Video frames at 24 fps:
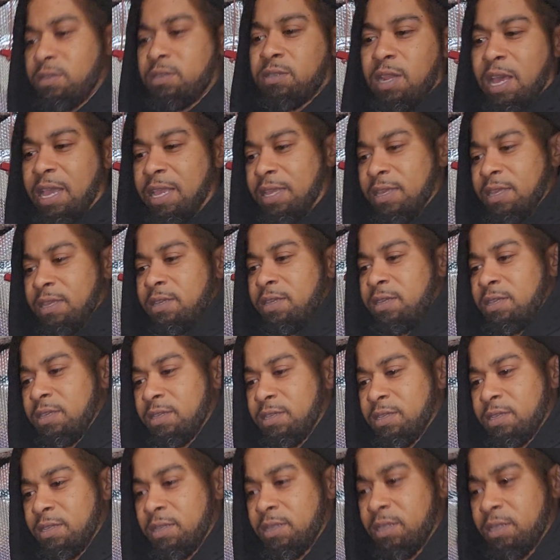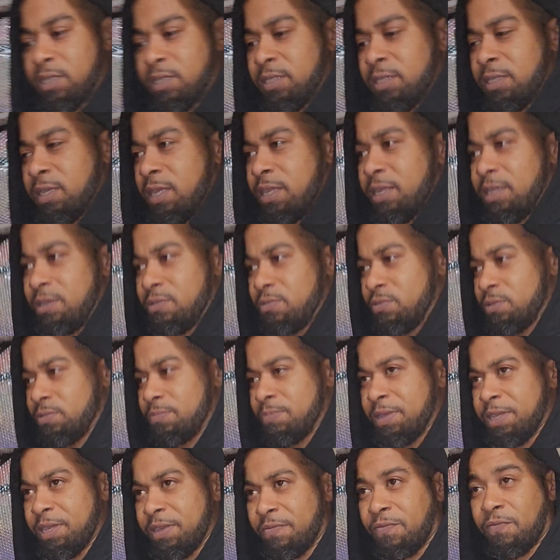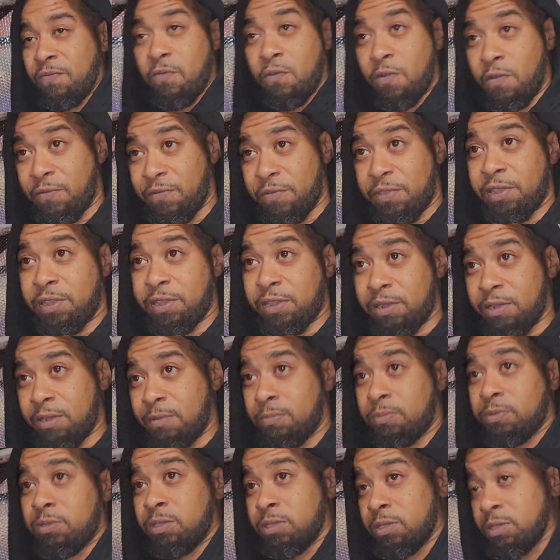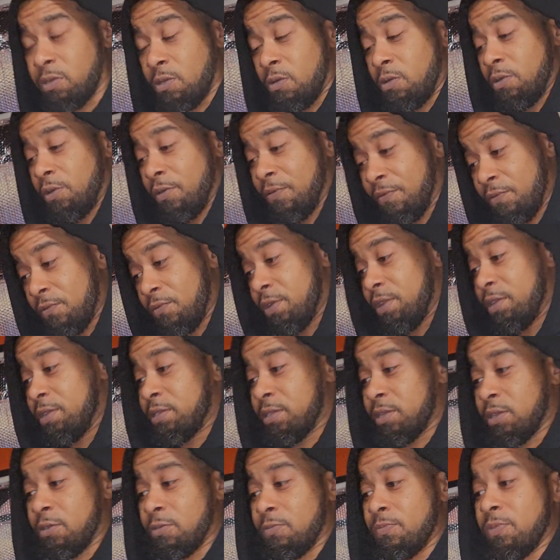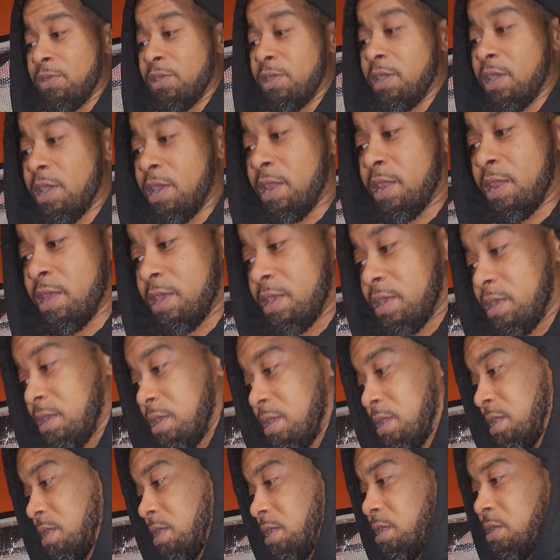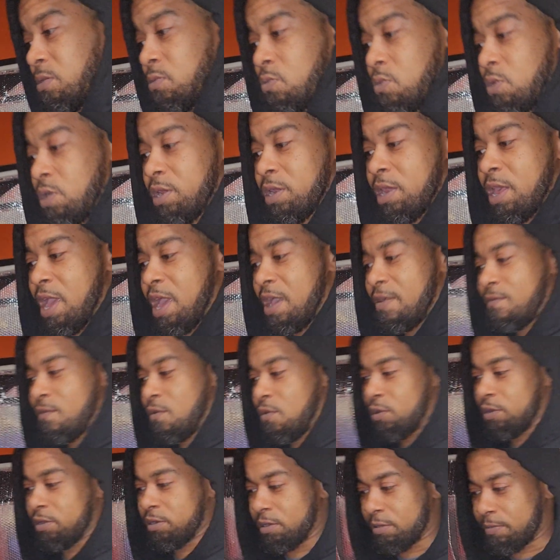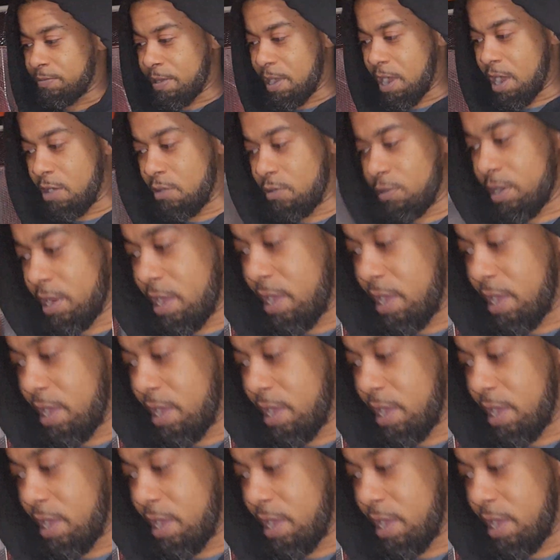like, he said he would be in fourth gear. I'm just going off of what he told me, and then it wouldn't have all of the power